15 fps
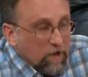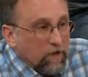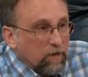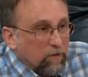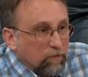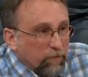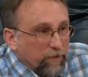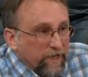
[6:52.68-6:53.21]

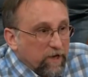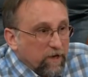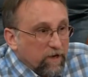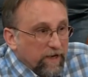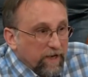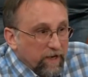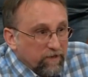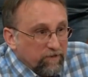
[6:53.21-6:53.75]
We
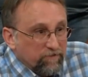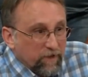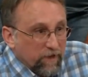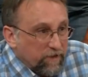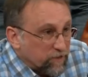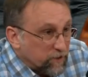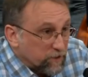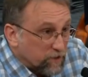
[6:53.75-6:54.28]
carry 80
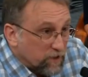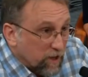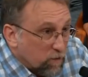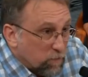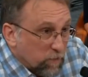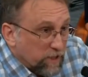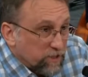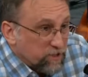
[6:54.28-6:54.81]
flavors at
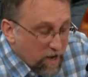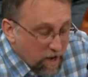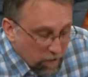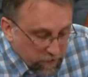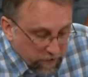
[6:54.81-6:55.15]
my shop.